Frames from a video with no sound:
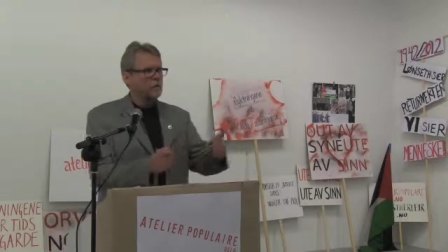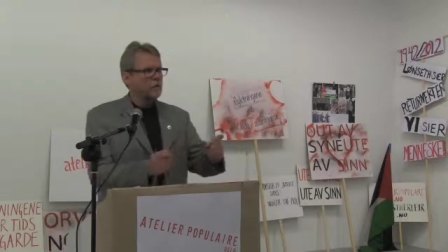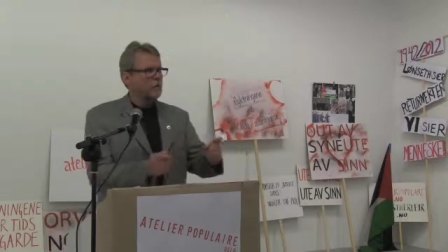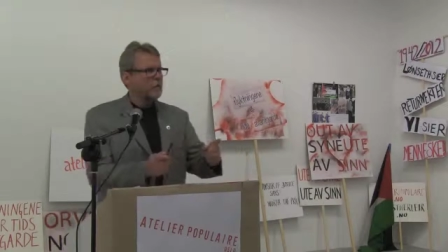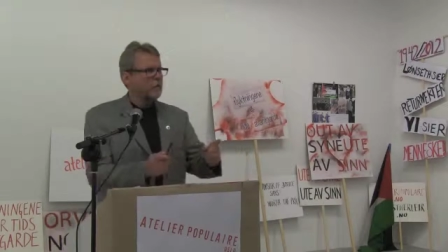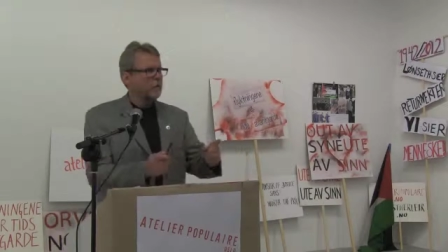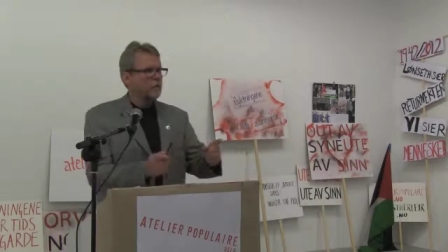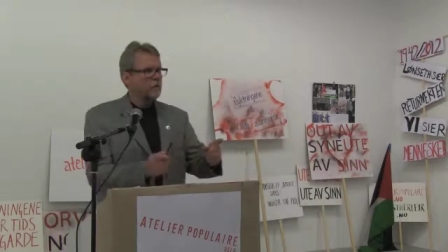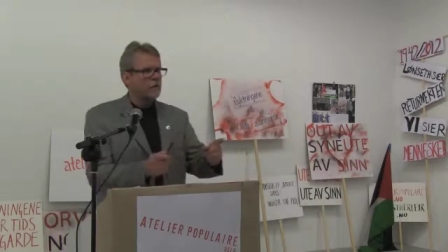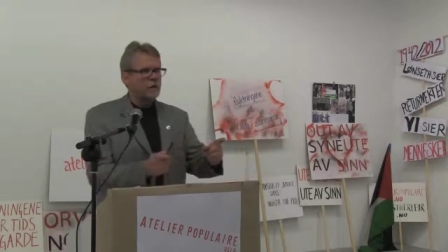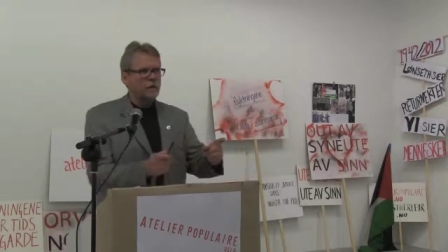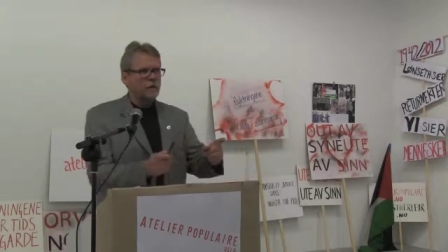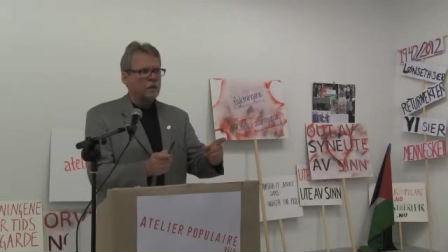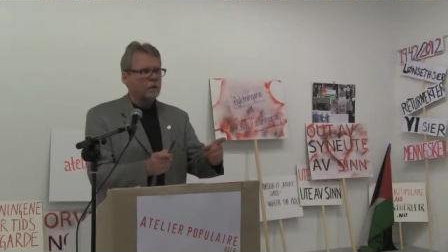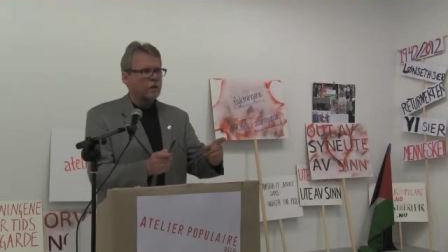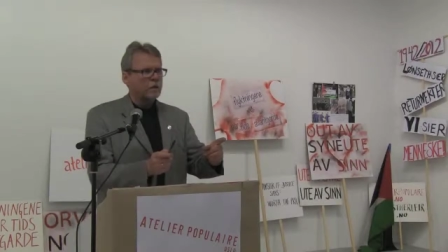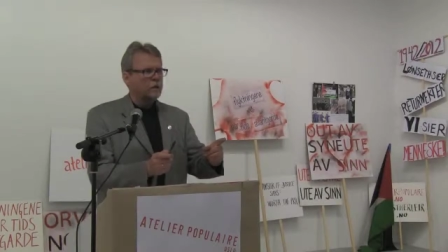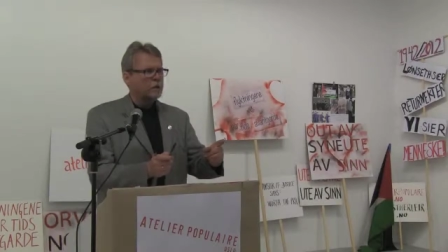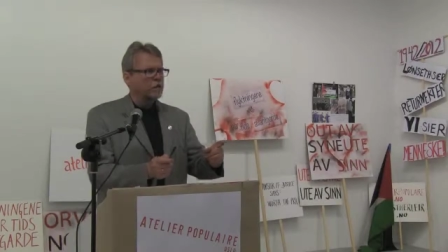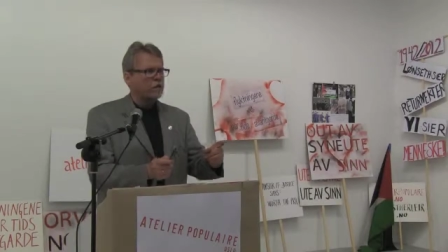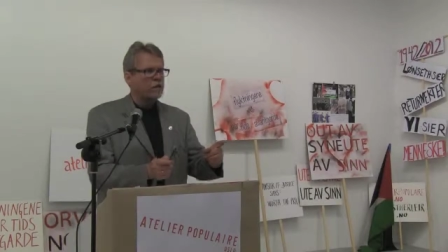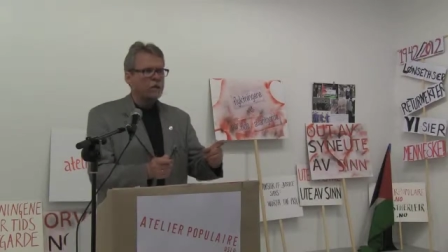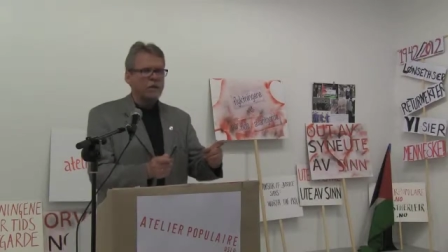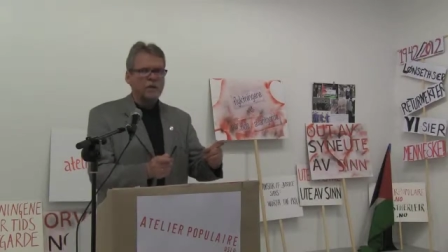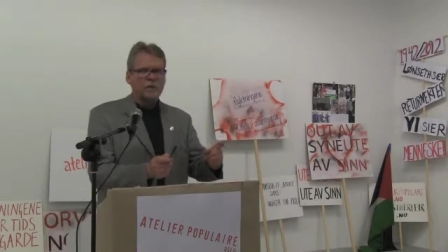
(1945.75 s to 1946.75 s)
Kenya
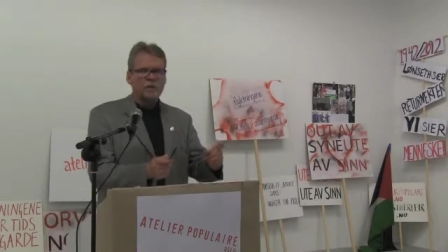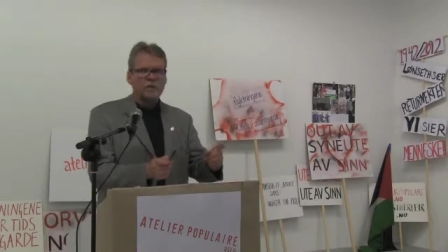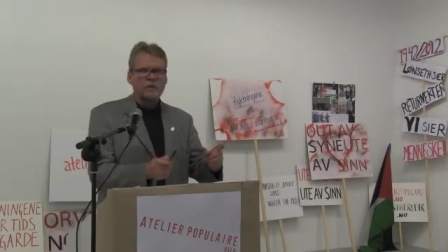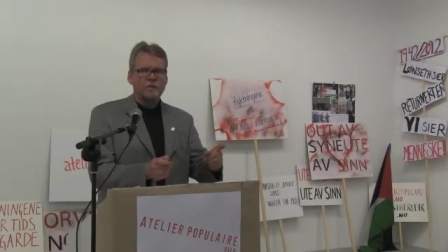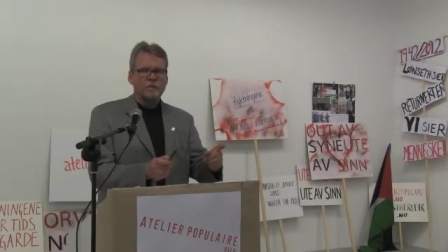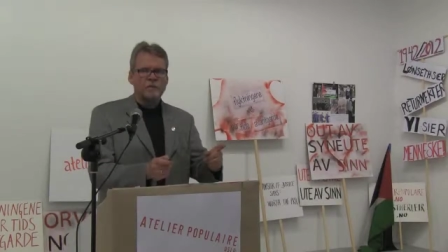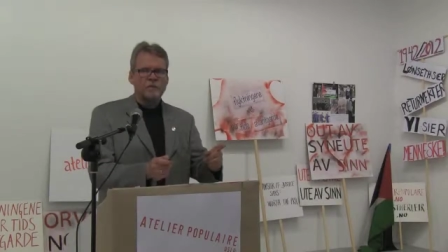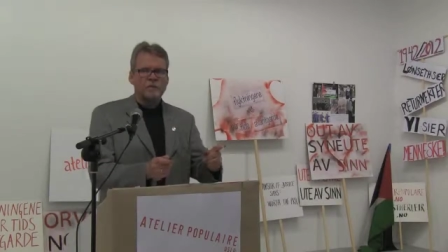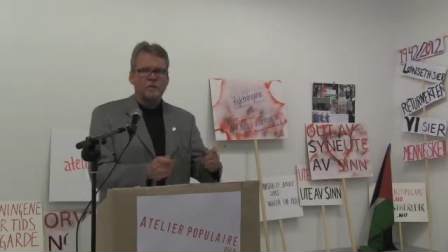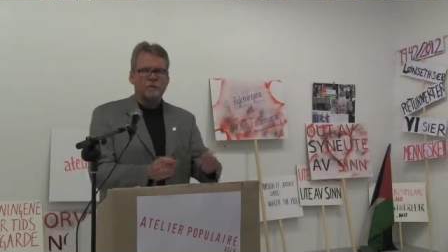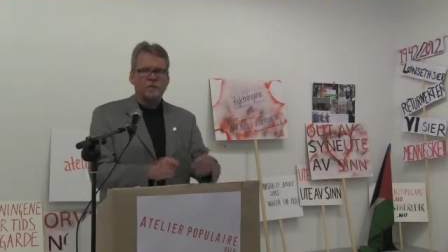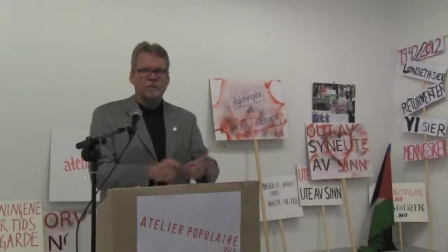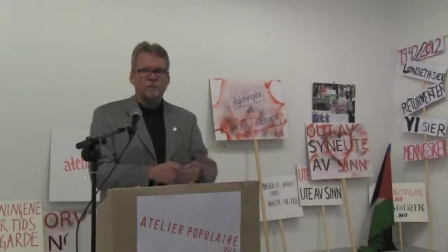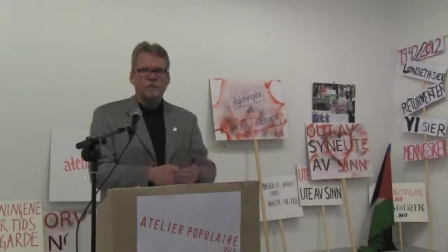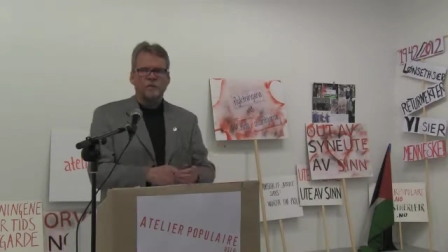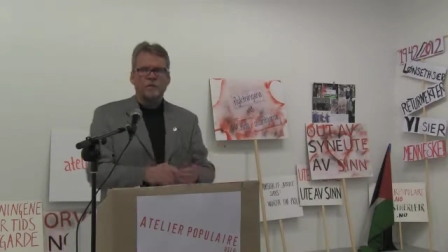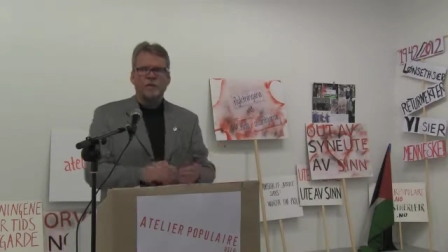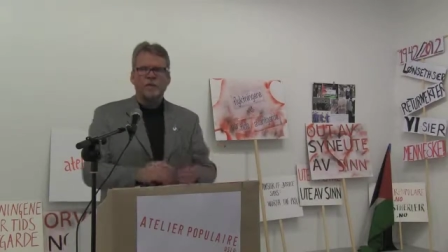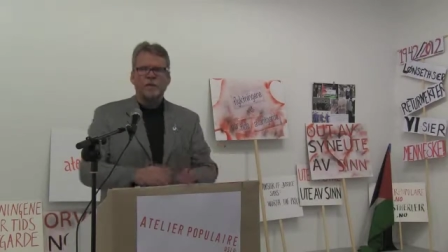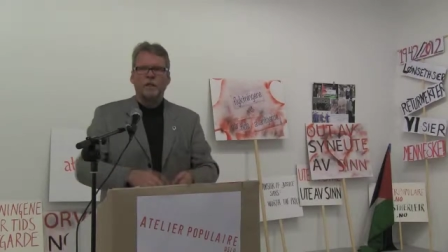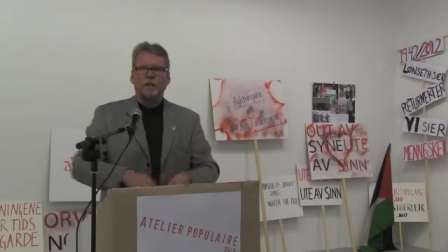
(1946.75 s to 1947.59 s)
doesn't claim asylum.